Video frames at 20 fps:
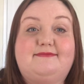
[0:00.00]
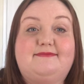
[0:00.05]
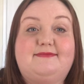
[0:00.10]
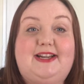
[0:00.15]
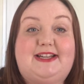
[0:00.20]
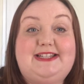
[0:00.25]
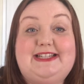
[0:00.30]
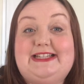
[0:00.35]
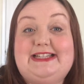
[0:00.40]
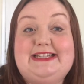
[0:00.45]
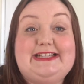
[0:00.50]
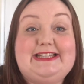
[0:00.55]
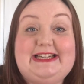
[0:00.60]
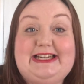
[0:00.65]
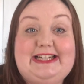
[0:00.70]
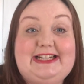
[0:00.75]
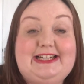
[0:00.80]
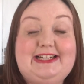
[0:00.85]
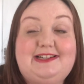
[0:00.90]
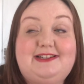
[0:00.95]
I didn't
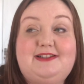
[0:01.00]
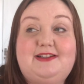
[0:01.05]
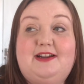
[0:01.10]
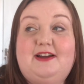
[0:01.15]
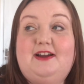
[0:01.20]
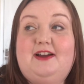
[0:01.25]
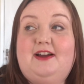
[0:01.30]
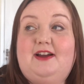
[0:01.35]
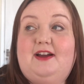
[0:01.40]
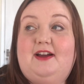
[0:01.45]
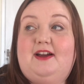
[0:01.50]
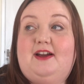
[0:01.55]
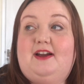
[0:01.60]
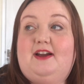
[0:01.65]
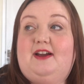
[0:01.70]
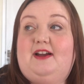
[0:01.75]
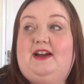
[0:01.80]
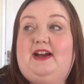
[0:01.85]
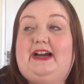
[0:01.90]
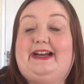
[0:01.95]
need.
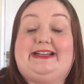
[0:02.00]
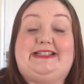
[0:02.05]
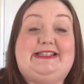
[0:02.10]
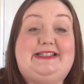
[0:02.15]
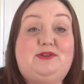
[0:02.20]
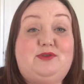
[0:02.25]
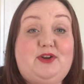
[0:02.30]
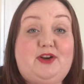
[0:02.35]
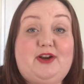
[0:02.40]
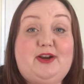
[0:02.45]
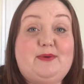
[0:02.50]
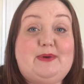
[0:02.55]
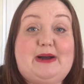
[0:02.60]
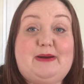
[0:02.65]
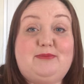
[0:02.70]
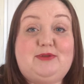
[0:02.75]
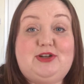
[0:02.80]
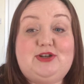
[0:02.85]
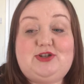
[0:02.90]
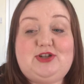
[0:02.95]
I still don't know what I'm
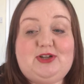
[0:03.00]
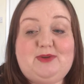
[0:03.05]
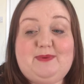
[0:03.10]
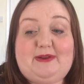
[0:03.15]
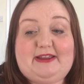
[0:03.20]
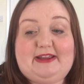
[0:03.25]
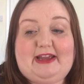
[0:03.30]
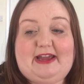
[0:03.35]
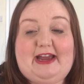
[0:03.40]
going to do with it.